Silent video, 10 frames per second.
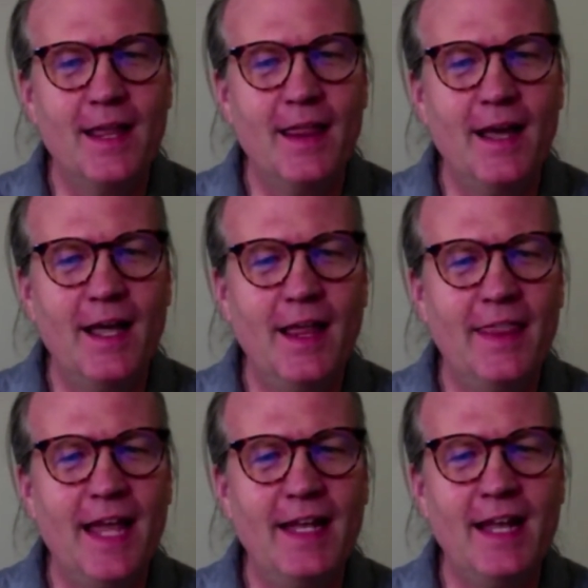
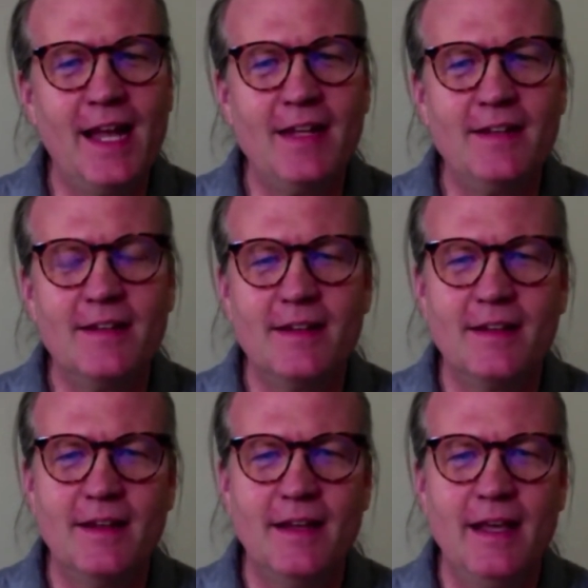that night,
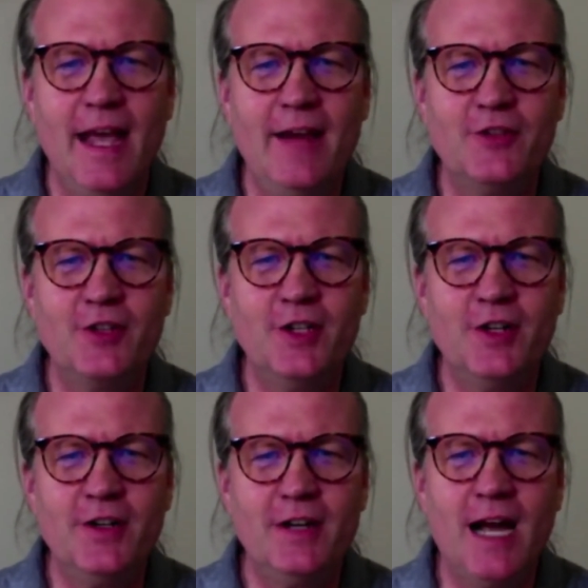after
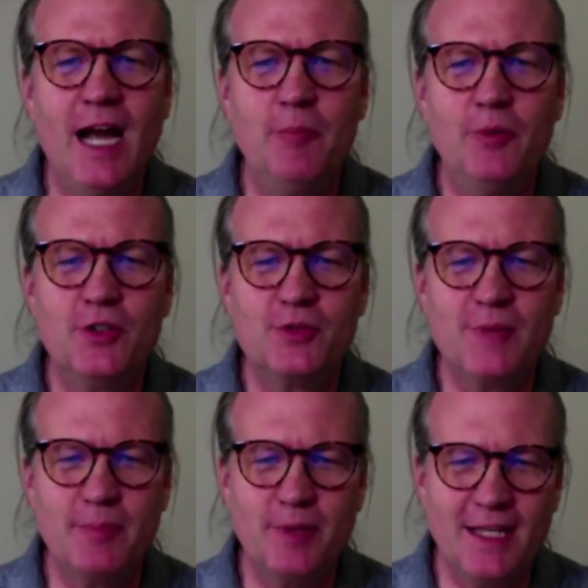dinner, I pushed my
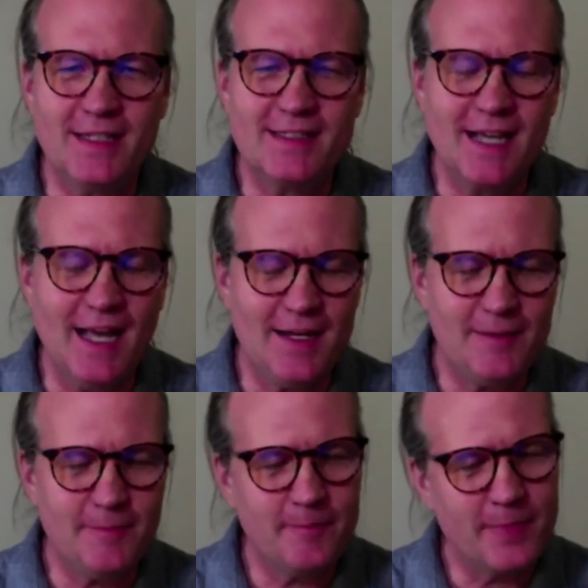plate aside.
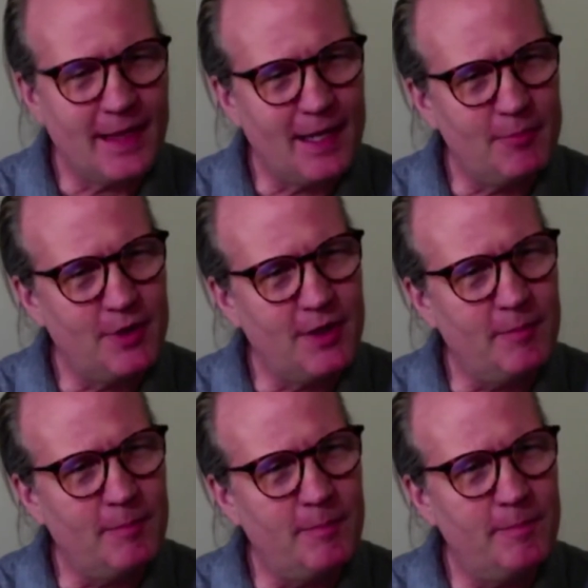I put a
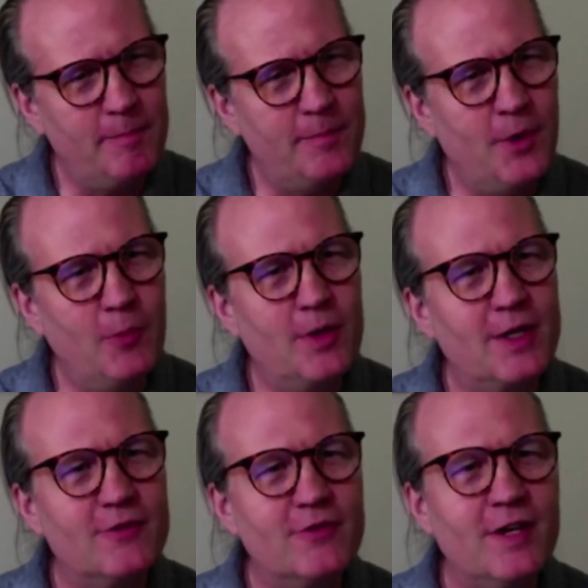notebook
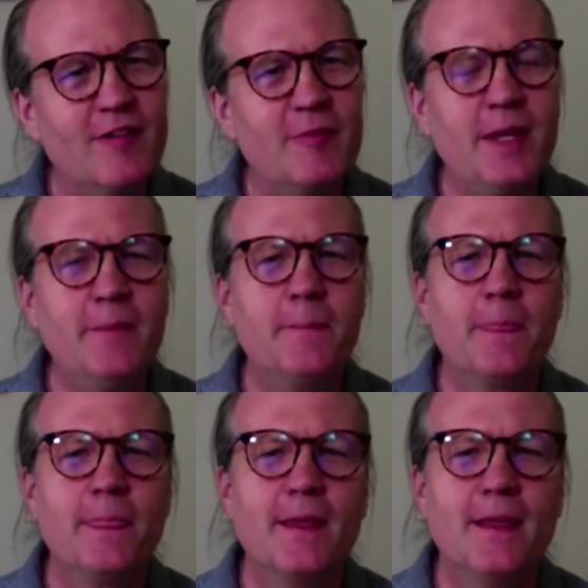in front of me.
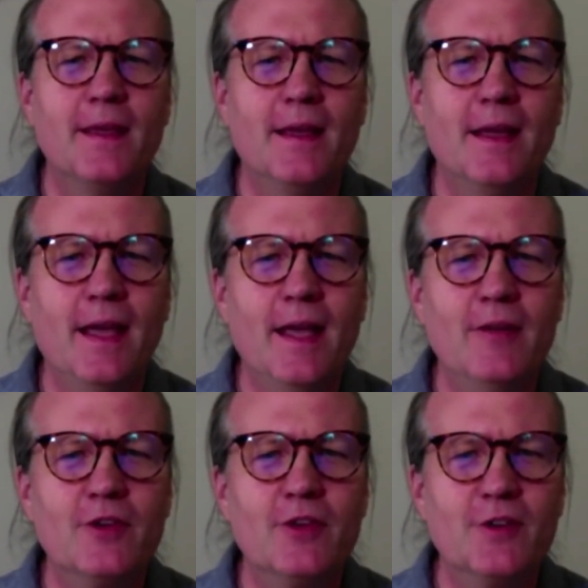And
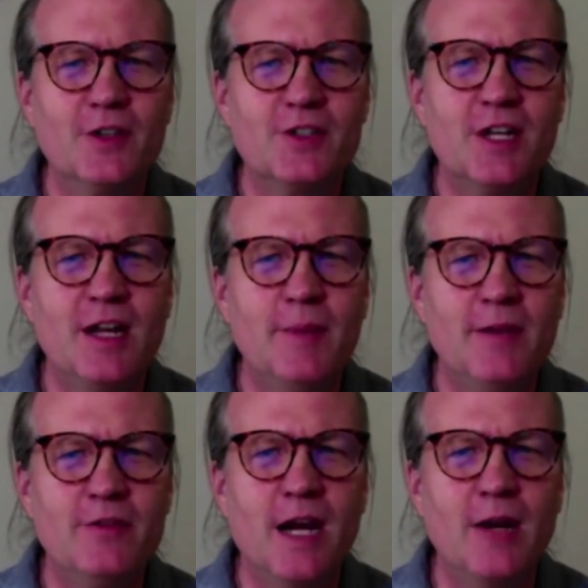for the first time
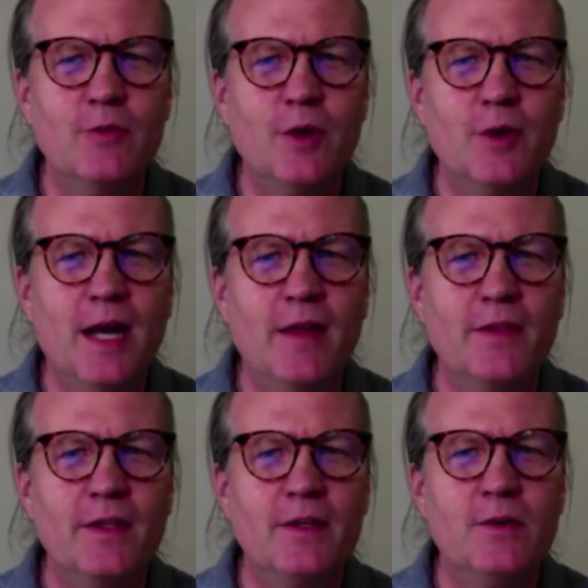ever, I wrote out
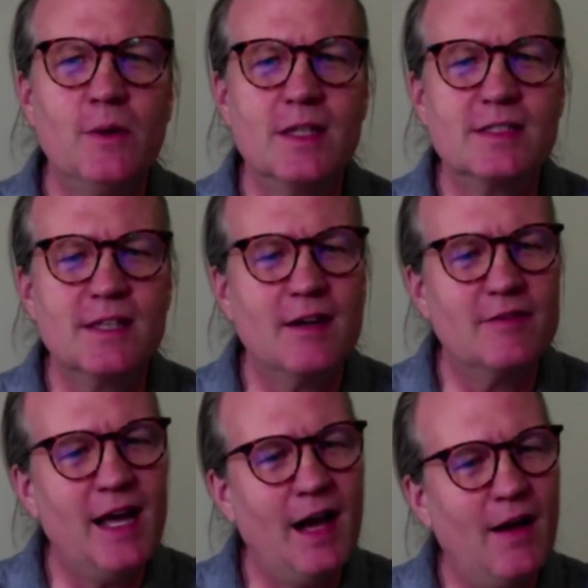the Il-Won-Sang
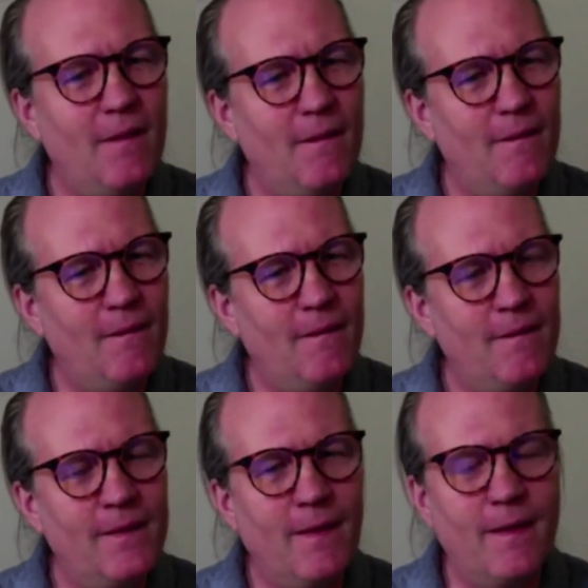Vow
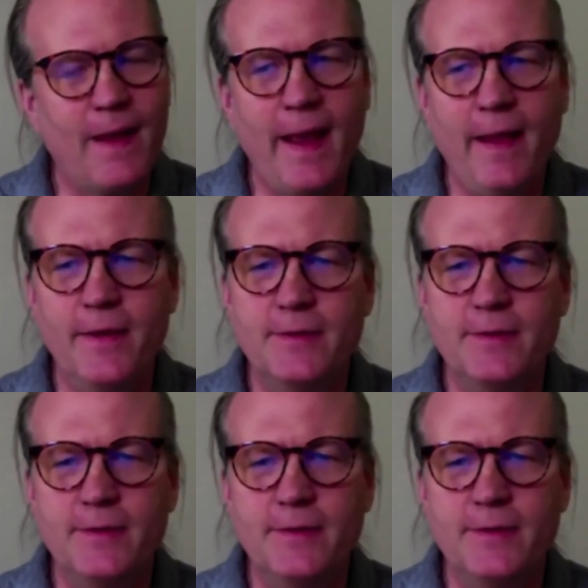in longhand.